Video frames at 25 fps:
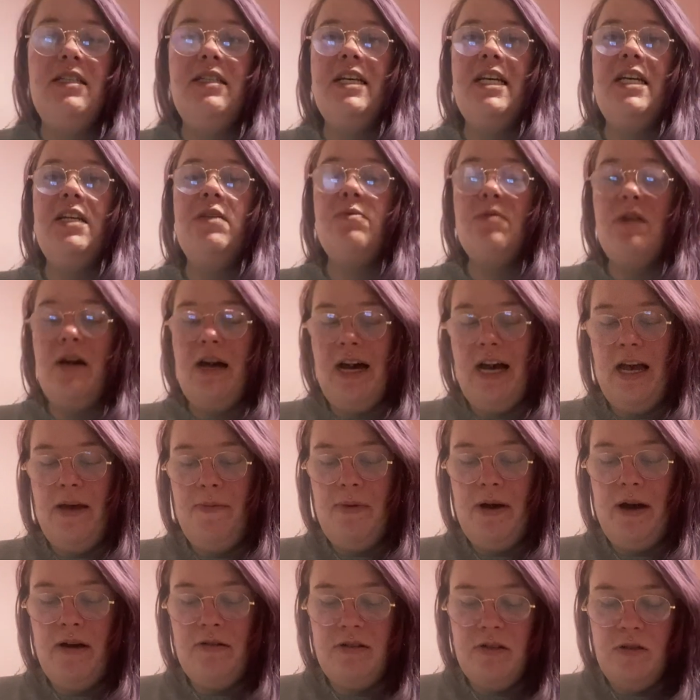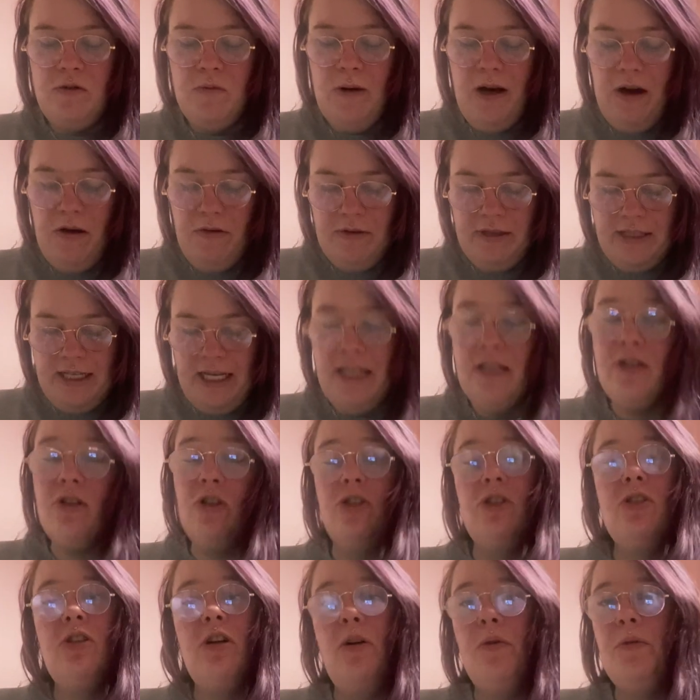these were £8 as well. These are
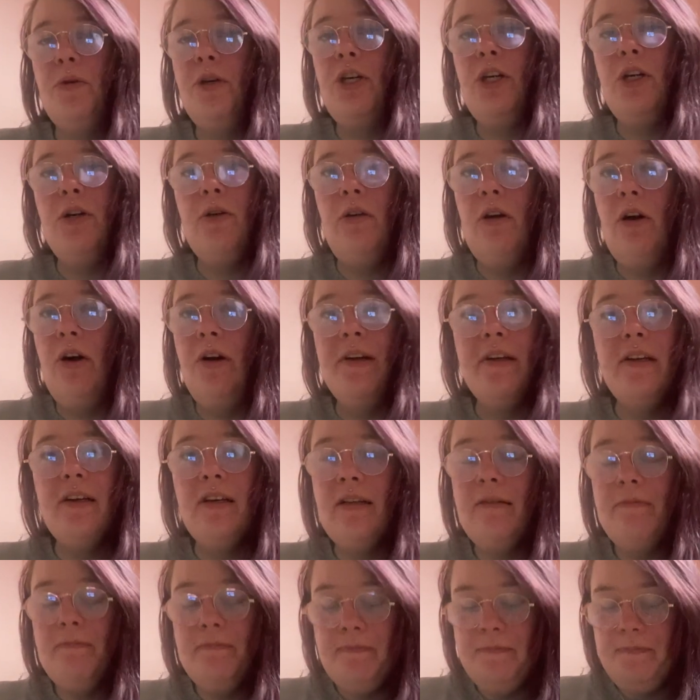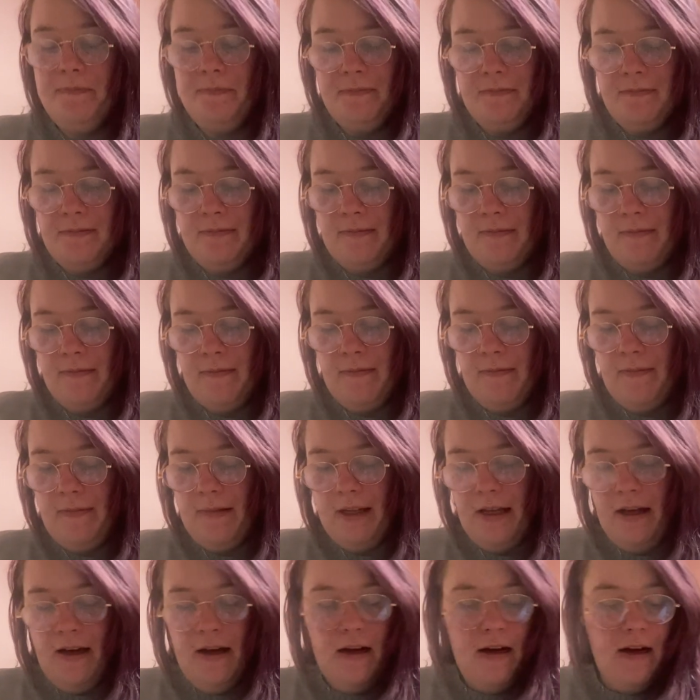so cute, like,
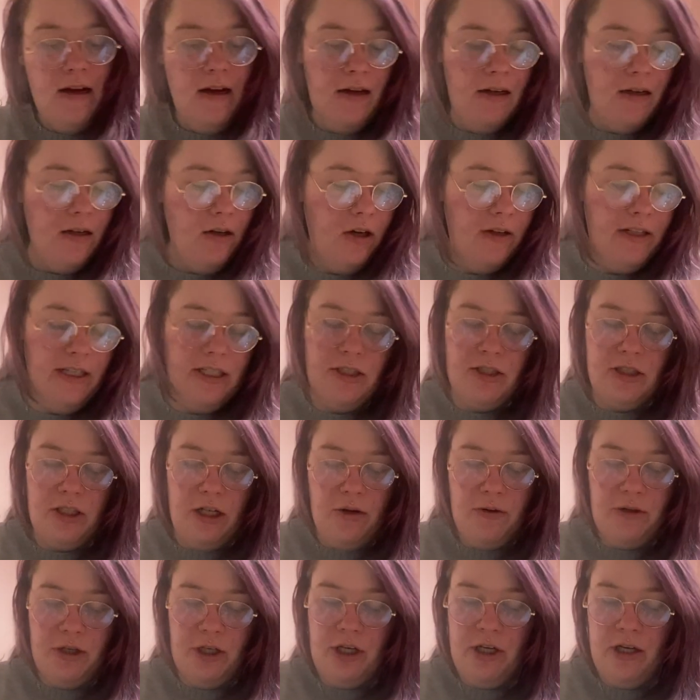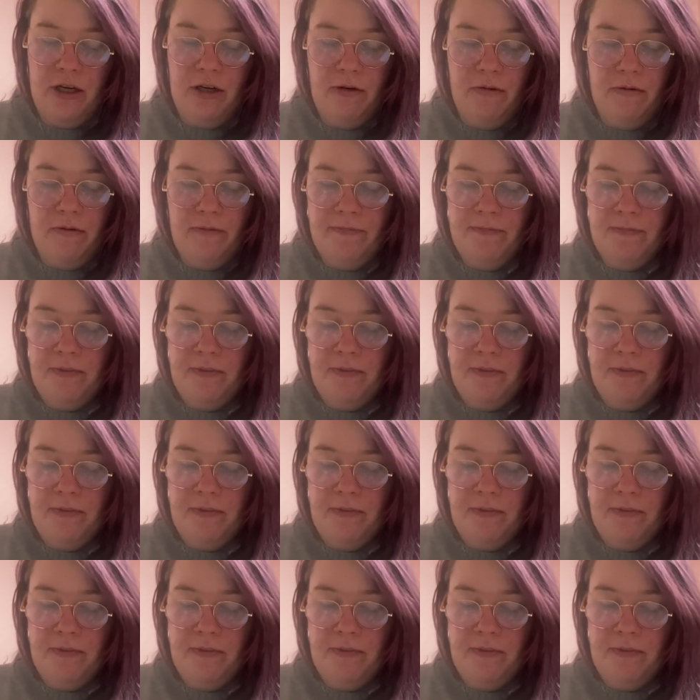they're so cute.